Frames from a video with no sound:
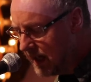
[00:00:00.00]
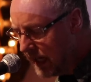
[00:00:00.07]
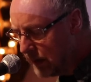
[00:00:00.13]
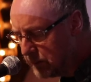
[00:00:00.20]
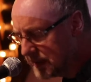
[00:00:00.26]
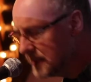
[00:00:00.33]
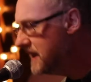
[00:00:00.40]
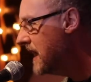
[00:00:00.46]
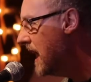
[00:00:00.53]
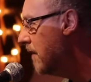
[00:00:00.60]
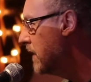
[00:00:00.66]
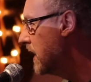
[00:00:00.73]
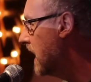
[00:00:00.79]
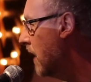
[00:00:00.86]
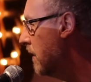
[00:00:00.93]
he was
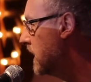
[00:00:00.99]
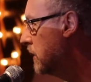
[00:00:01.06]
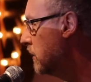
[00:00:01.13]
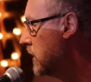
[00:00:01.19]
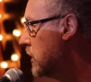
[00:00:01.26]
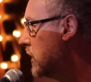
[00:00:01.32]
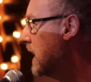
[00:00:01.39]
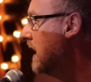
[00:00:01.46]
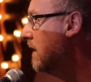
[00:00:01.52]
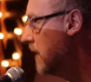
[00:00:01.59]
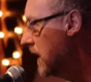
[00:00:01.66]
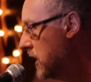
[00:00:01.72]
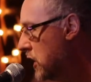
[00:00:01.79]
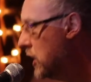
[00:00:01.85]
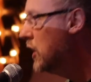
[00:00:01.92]
never going to achieve a
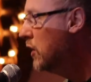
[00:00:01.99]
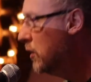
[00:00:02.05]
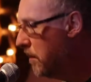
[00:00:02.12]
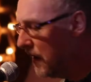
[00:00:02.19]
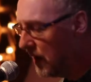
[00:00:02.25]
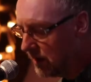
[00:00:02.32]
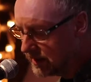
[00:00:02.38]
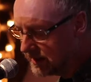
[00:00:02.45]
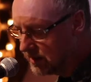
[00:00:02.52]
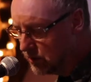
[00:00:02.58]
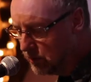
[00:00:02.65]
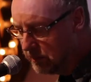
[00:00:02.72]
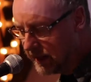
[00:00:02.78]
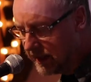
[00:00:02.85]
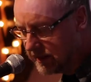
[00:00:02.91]
new personal
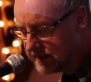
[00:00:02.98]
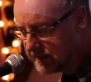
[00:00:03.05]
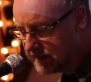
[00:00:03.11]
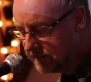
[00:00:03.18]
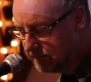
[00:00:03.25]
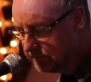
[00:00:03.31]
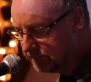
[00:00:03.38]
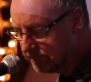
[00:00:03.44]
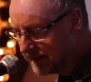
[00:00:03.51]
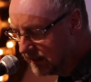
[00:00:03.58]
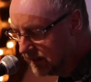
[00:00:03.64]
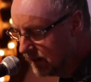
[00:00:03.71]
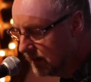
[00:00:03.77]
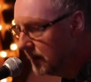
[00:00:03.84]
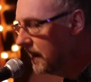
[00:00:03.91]
best.
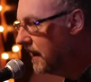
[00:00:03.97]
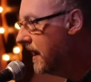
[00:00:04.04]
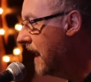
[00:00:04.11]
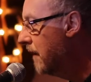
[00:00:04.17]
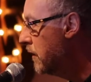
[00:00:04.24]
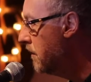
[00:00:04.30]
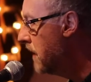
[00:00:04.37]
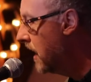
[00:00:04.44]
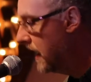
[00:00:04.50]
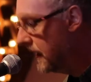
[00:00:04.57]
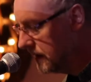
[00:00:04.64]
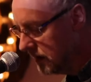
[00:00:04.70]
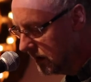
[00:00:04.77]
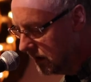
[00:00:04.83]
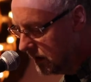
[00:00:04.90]
Never
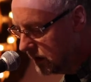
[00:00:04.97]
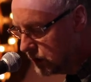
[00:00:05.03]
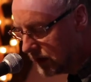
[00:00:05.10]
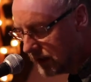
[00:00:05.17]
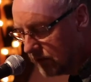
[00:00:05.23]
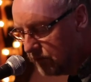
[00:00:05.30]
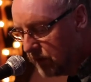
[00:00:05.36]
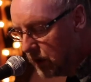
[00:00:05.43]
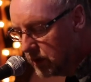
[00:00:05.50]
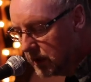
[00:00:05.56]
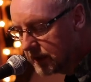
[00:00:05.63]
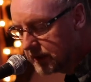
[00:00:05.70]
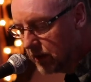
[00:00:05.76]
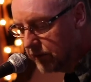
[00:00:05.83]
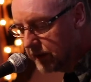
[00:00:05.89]
mind. Just
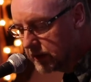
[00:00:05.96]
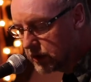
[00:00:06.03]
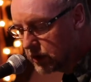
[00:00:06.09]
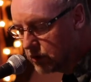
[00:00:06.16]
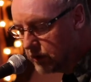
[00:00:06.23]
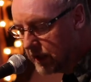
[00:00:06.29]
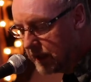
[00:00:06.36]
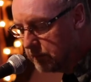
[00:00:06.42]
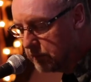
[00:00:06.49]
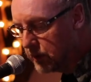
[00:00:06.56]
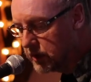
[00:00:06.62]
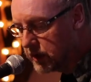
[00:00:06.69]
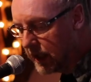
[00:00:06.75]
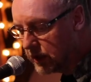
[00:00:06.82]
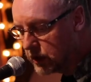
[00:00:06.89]
focus on the screen
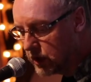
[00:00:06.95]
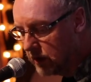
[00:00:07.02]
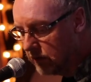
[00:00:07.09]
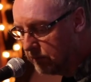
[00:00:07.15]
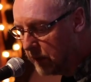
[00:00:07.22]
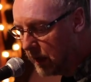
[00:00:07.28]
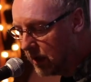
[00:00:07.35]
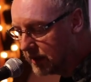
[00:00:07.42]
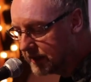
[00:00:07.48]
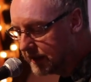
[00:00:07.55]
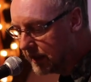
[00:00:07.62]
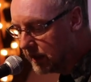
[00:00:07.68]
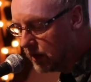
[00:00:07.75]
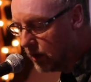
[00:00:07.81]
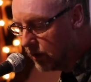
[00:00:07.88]
projection of
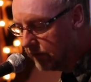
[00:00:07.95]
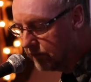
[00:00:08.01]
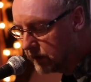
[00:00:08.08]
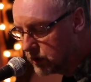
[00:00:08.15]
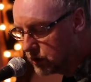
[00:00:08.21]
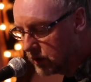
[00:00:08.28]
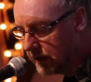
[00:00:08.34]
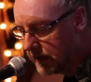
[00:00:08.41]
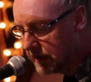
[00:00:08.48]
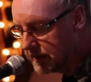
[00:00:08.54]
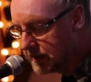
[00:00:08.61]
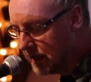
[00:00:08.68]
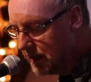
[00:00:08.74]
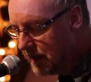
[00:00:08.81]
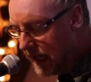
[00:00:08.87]
passing conifer trees
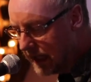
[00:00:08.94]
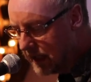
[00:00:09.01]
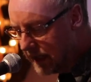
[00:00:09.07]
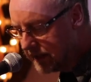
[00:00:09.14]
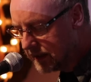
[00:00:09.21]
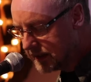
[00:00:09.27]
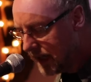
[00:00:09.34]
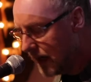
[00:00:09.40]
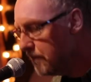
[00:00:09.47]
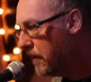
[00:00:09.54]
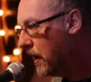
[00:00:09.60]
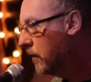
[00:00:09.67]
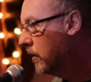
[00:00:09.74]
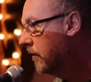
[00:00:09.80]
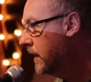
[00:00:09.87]
and let the
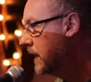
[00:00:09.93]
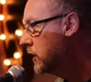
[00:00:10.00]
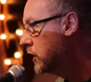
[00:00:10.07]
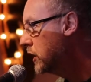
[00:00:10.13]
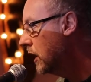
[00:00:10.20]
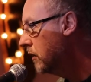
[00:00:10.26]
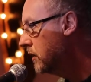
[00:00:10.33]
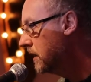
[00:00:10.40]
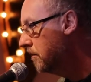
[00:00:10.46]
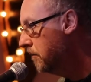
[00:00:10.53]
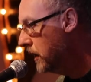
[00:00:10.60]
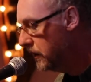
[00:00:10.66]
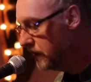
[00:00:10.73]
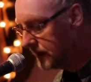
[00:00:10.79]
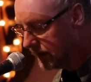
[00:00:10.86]
tempo of his chosen
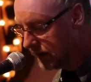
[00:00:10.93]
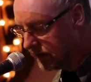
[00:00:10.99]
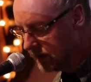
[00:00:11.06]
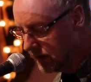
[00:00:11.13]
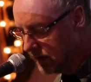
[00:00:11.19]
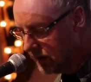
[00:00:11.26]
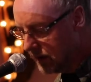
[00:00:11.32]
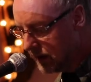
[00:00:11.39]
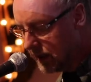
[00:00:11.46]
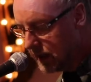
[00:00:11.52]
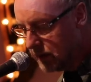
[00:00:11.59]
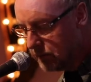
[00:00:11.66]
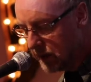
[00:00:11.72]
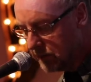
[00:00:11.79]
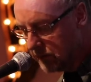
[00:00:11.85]
music
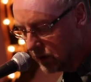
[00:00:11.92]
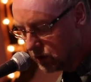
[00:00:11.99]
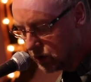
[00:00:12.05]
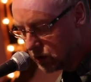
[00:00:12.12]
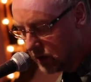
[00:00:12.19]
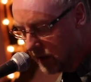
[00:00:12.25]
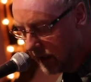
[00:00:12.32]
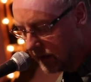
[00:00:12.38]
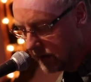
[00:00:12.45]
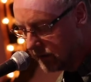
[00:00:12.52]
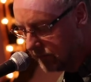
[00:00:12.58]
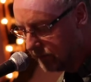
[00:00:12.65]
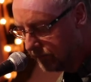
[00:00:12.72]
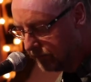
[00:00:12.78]
keep him on track.